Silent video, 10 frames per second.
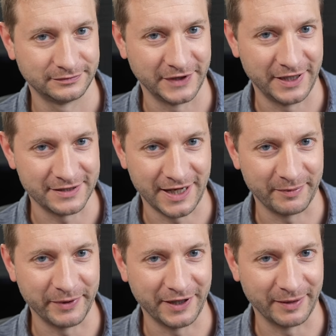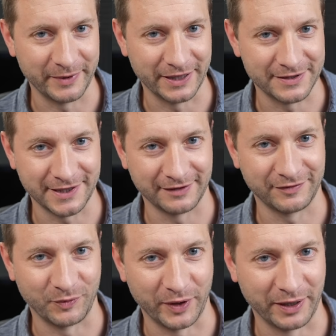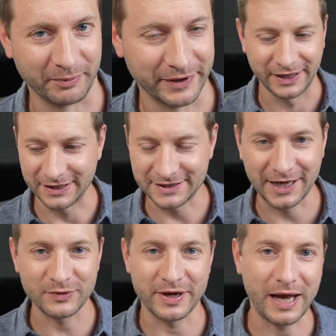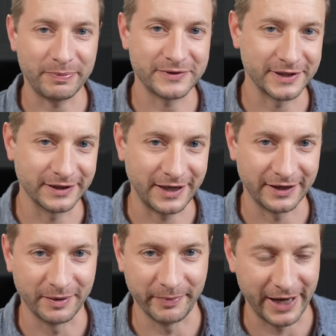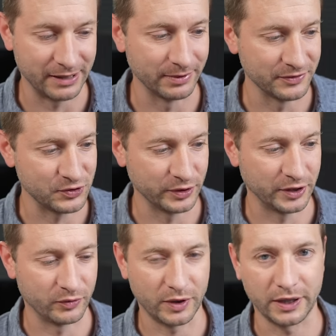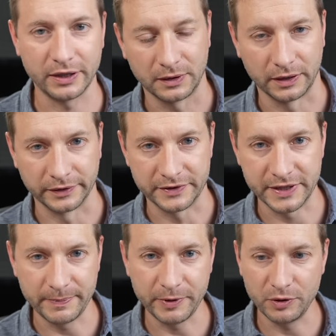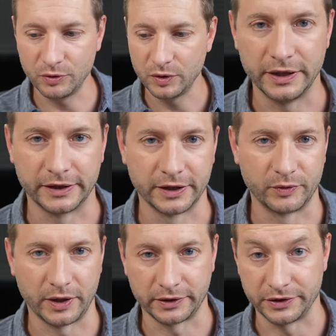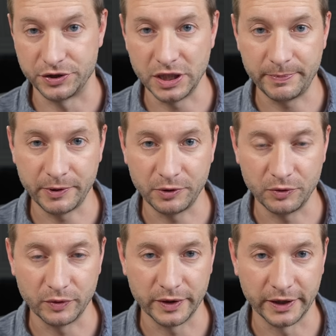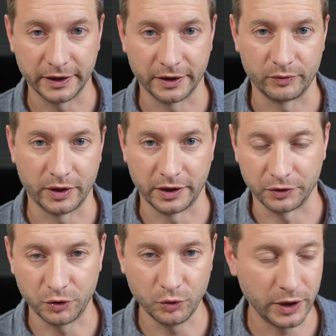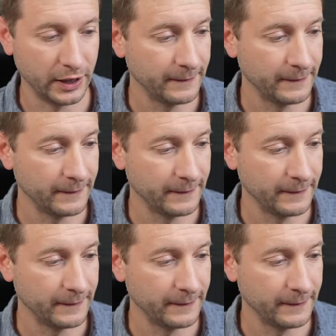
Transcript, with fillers: It has not become yet self-aware, but it's now Apple Silicon compatible. So it can run on the CPU, it can run on the GPU, it can run on CUDA.